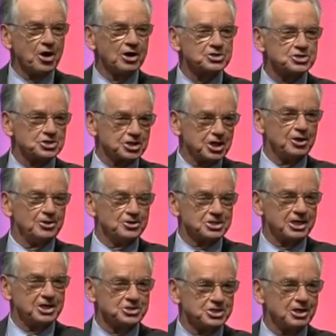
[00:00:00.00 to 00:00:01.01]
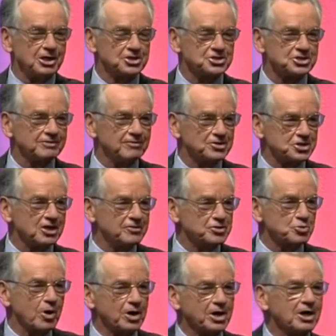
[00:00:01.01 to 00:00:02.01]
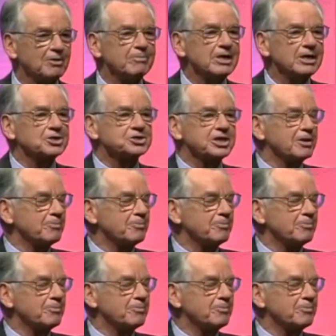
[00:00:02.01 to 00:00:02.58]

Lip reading: a school teacher, a civil service worker, a military